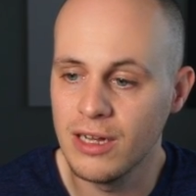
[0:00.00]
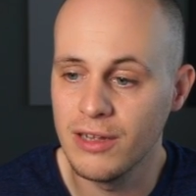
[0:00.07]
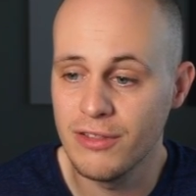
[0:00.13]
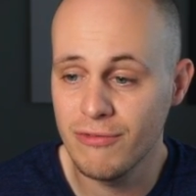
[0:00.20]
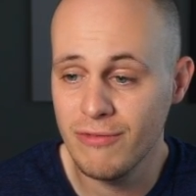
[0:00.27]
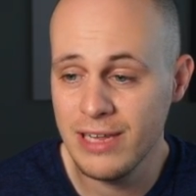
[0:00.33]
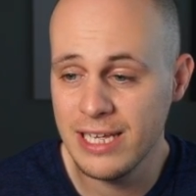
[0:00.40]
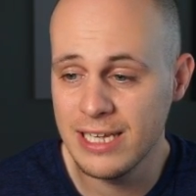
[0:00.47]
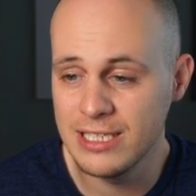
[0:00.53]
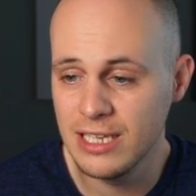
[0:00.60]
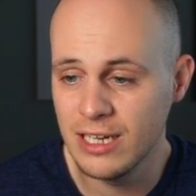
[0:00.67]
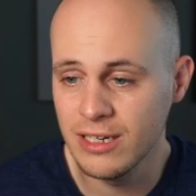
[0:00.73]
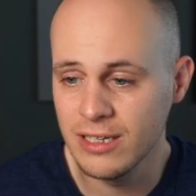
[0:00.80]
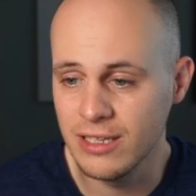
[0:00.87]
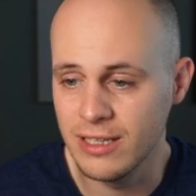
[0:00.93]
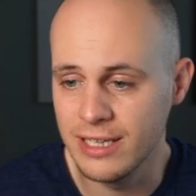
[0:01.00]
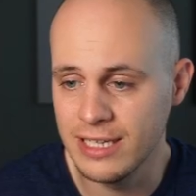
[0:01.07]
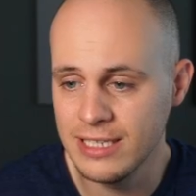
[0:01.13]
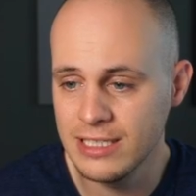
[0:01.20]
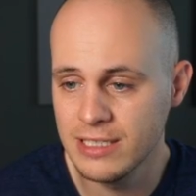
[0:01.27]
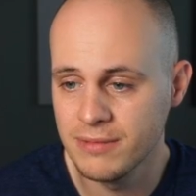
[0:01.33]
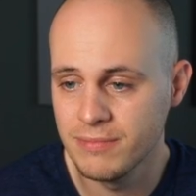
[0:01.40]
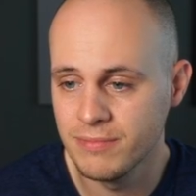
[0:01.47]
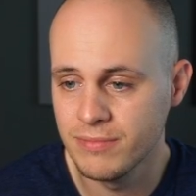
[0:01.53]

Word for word: are 3 years younger than this,